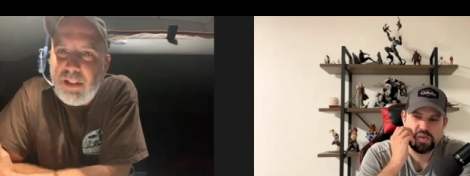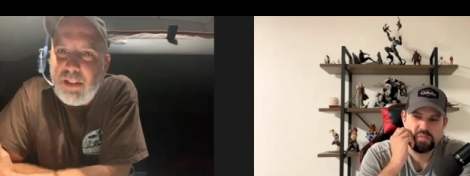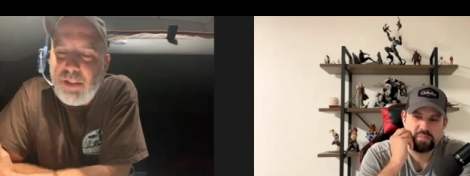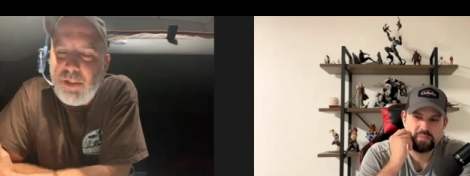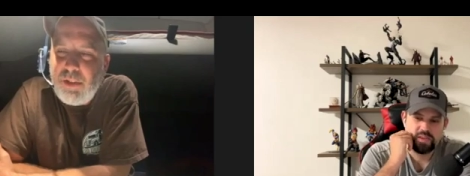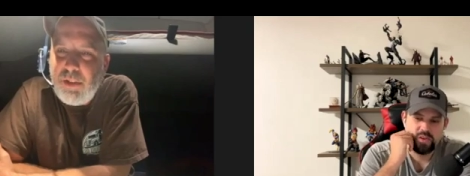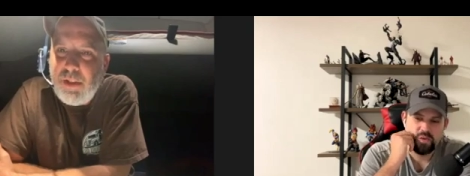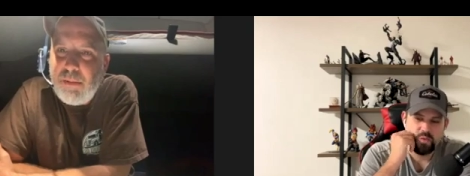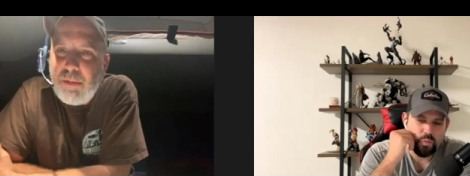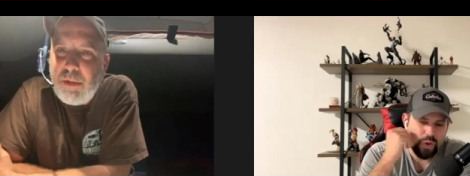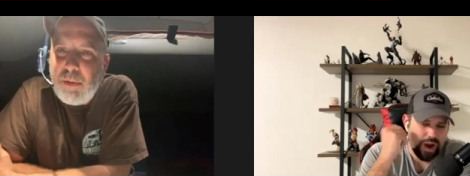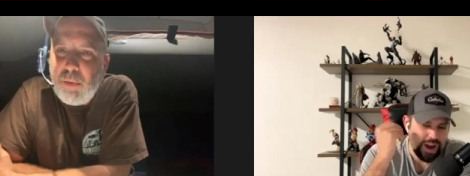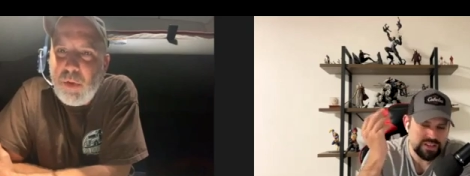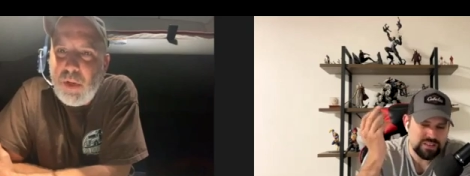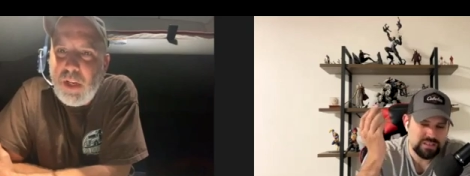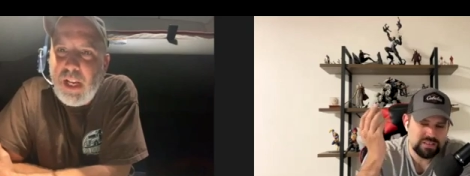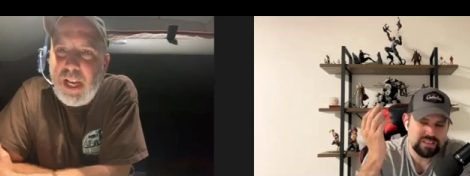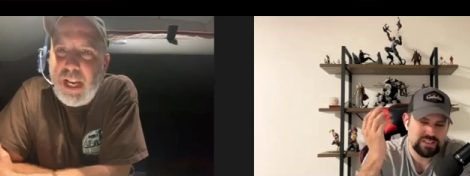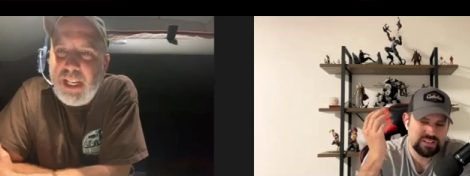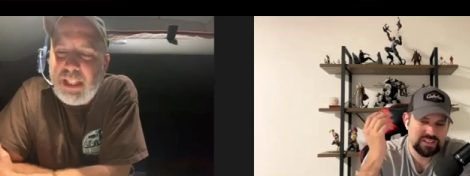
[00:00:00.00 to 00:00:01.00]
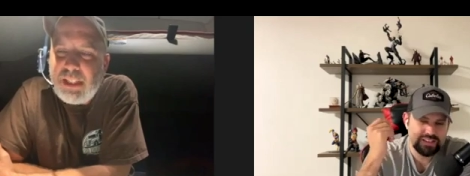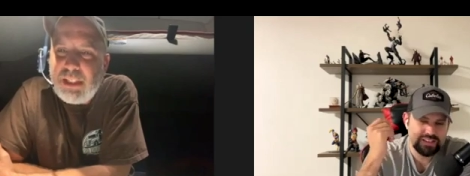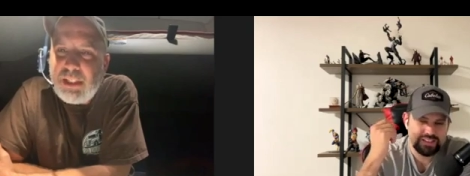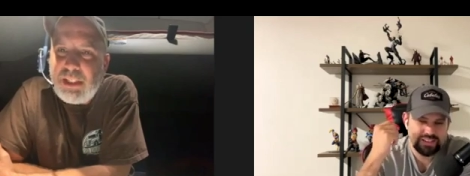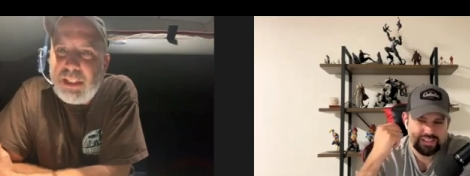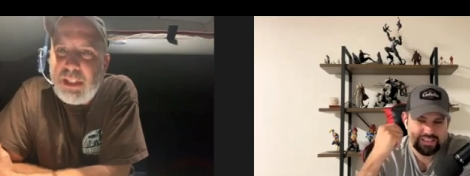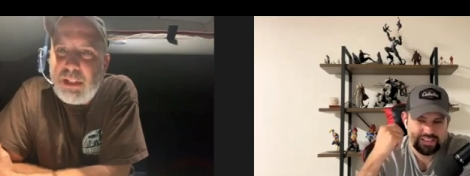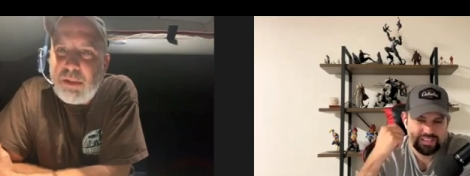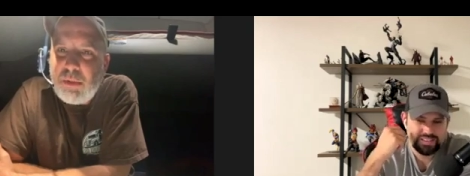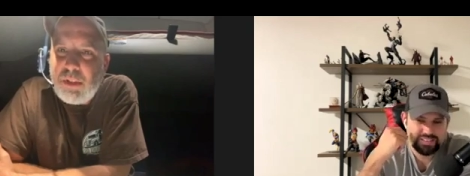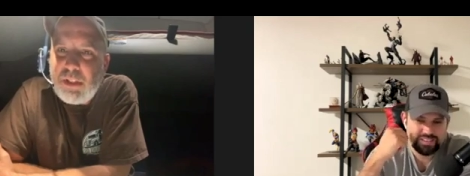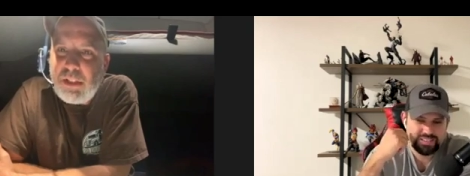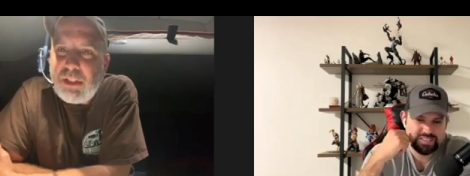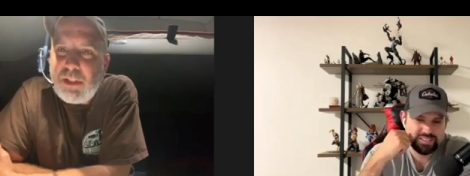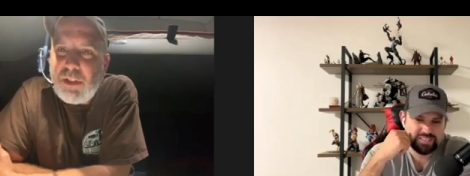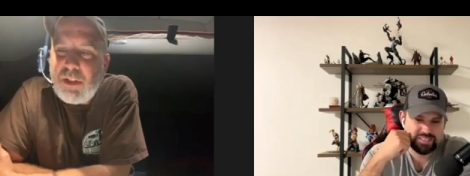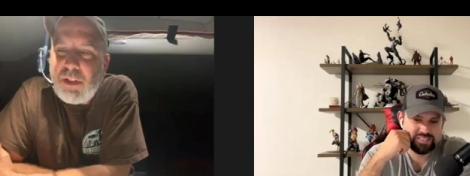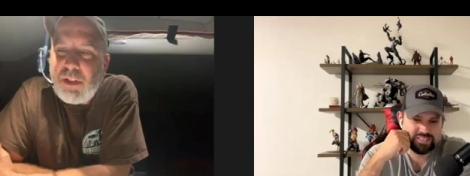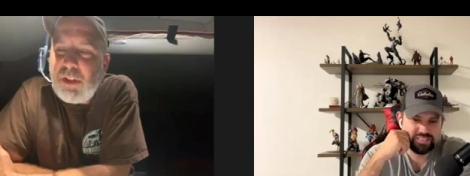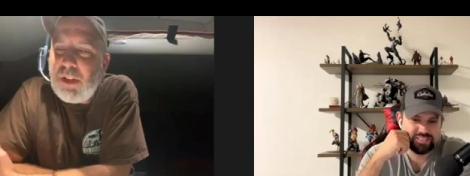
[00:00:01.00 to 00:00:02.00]
Speaker 1: You give me what? one action sequence,
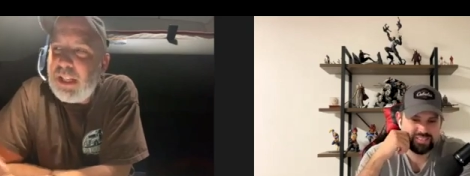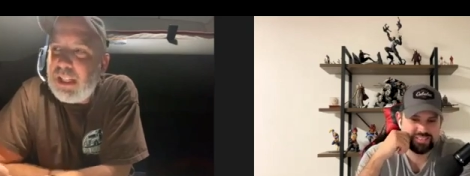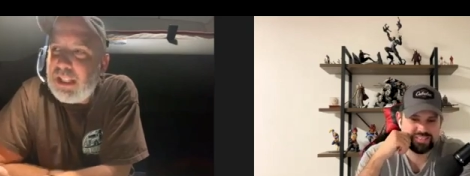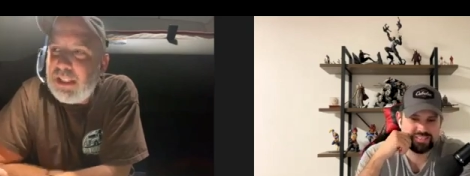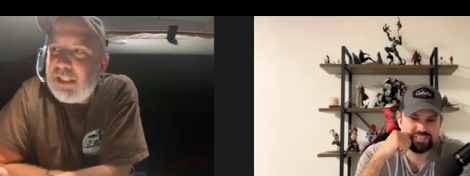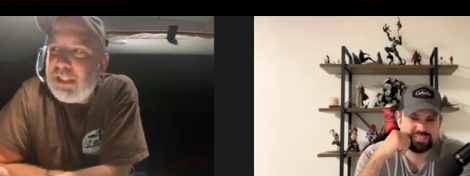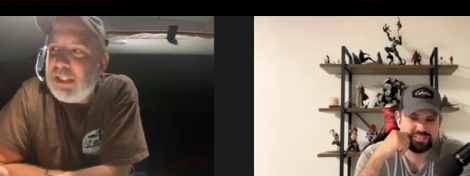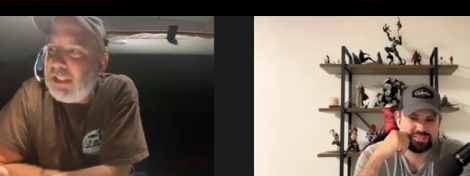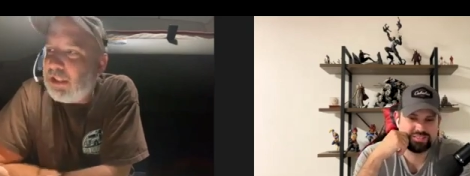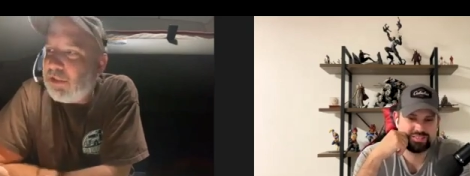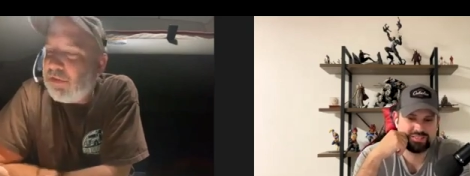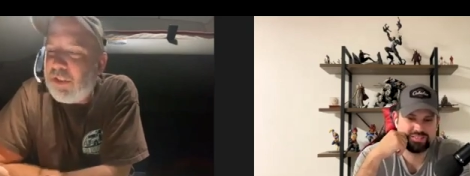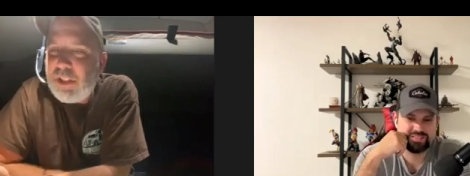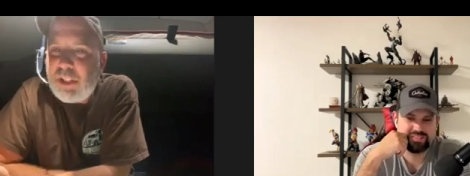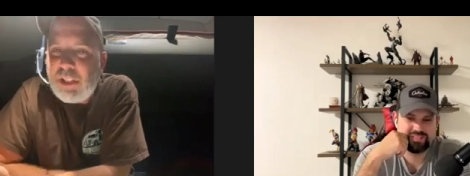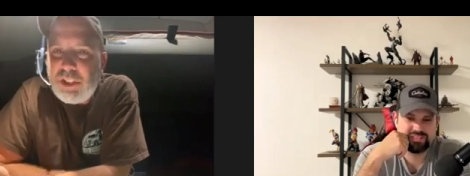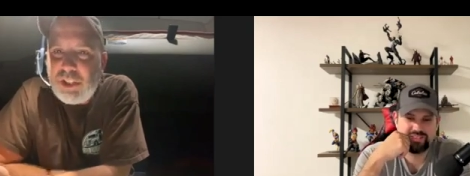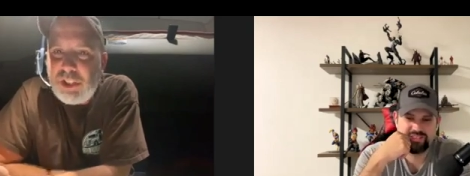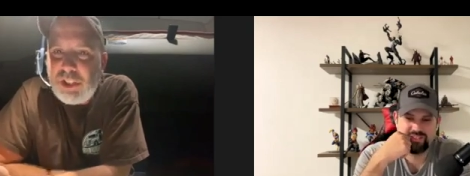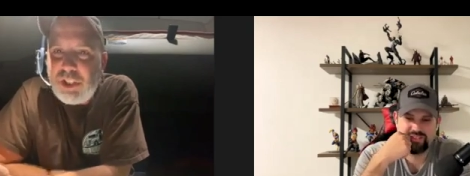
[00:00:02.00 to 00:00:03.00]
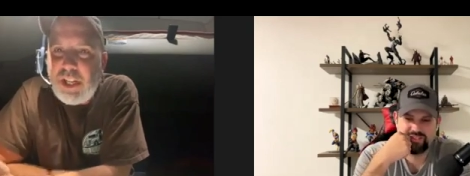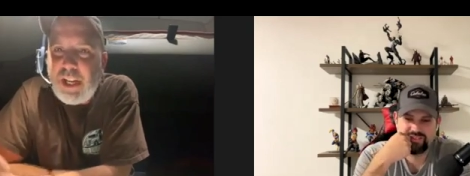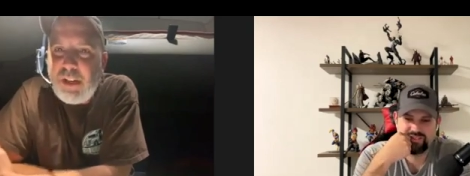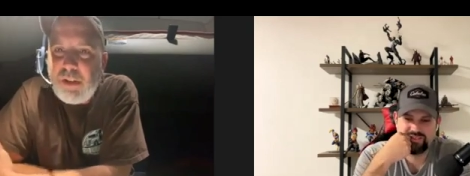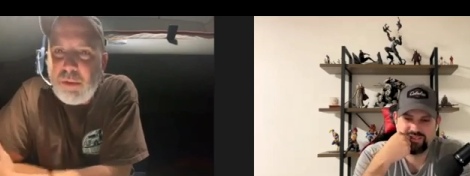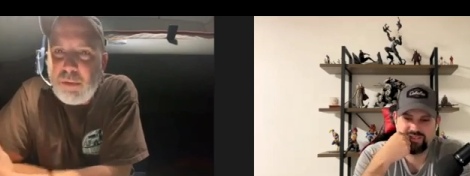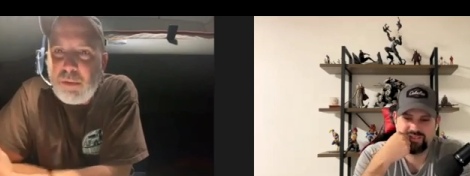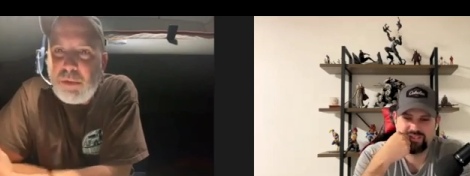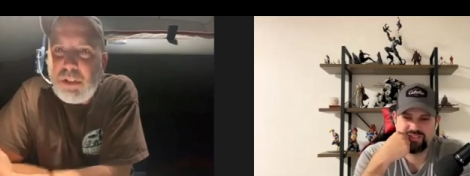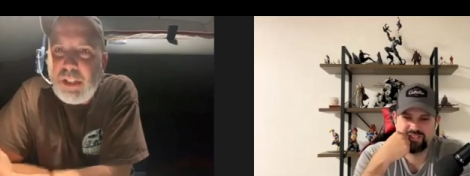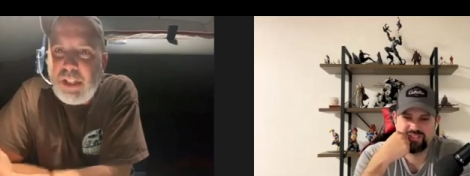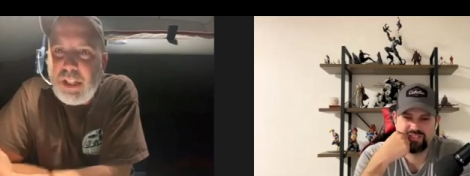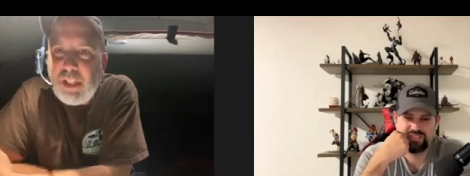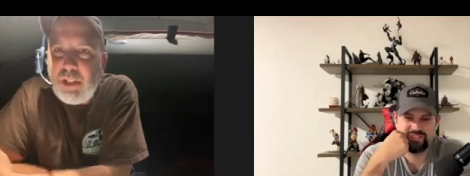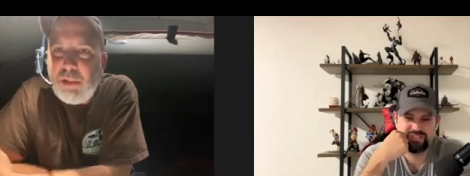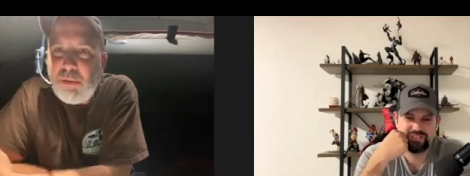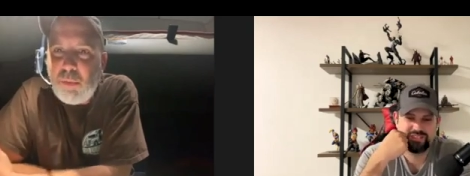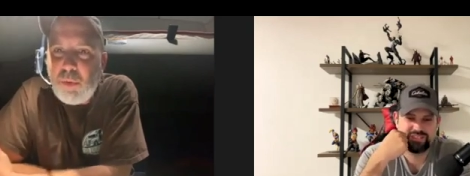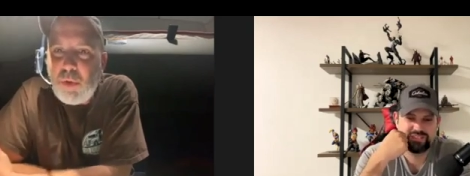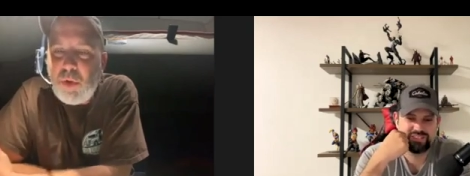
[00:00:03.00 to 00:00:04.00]
and all I can see is fucking shadows
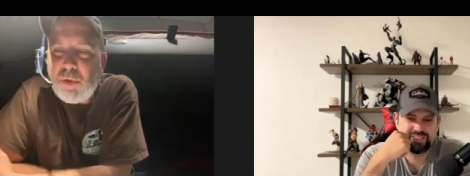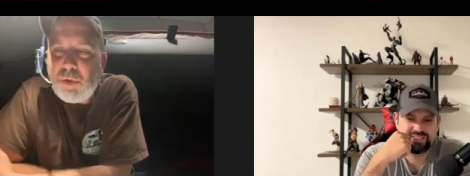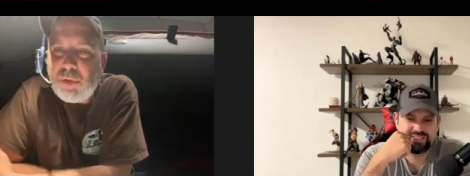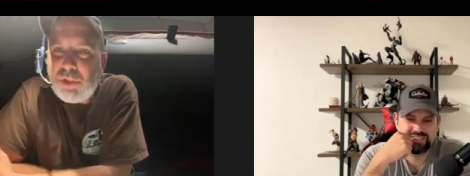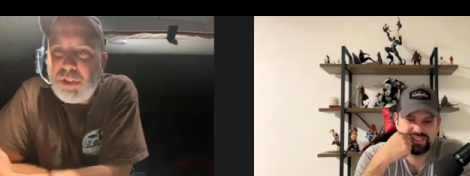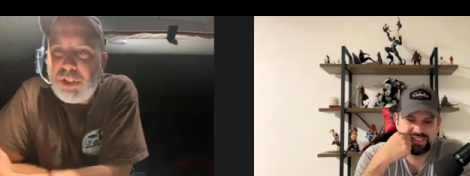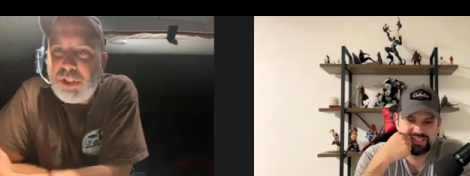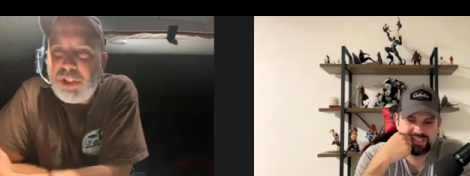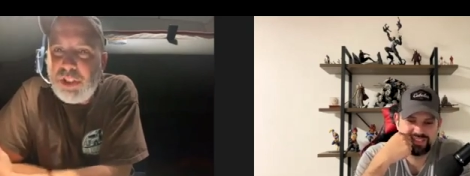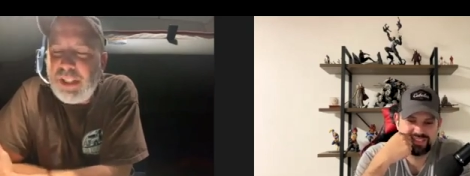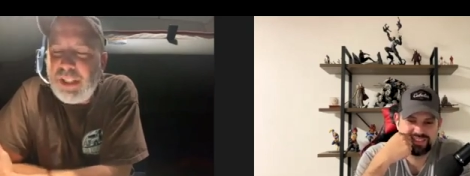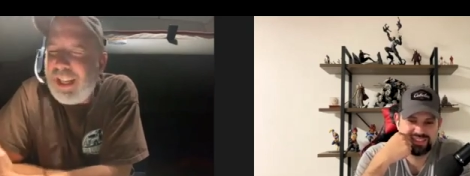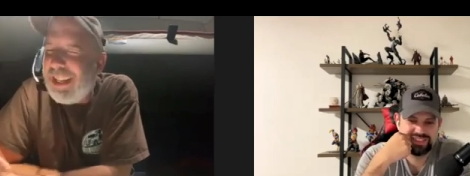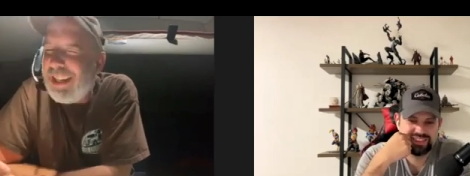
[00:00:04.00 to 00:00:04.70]
hitting walls and shit.